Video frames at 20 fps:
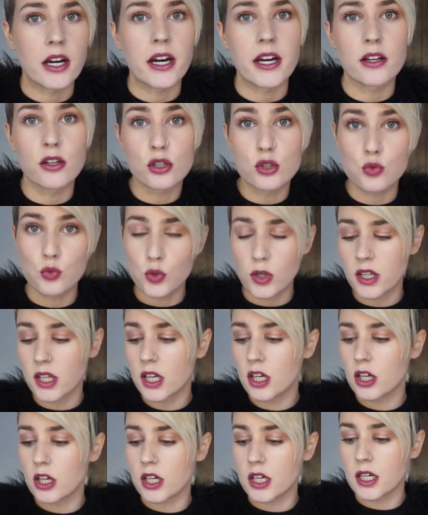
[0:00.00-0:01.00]
It looked
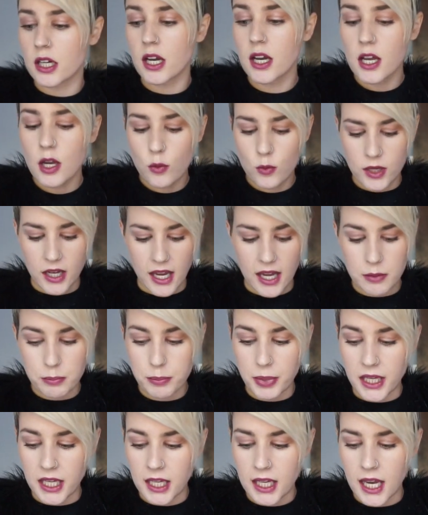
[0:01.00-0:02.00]
really good when I had
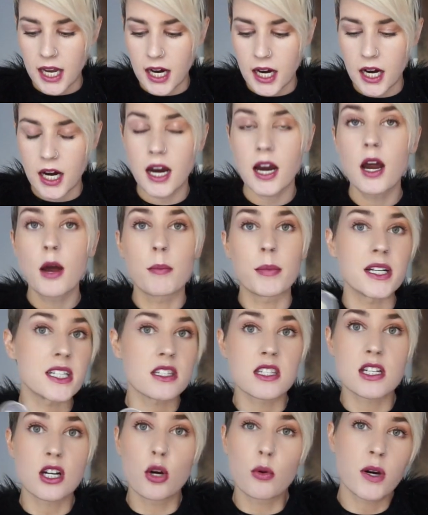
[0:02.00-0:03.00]
pink hair, but it
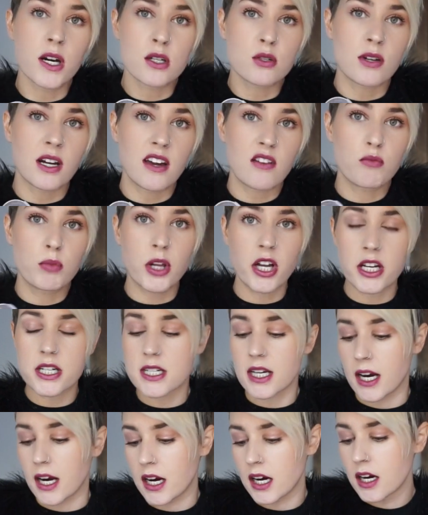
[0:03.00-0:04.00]
still works when I have blonde
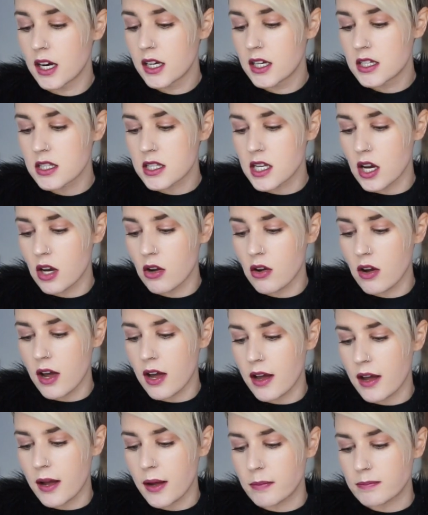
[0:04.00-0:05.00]
hair. So
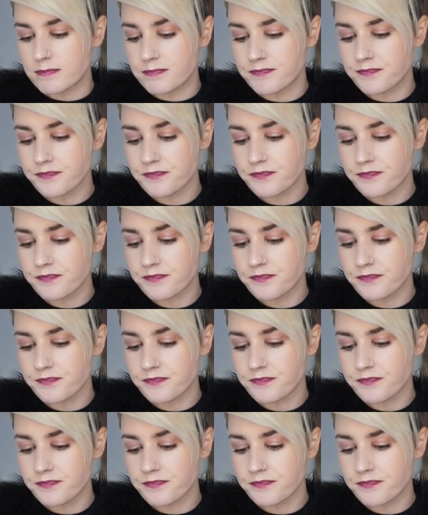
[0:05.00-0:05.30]
um,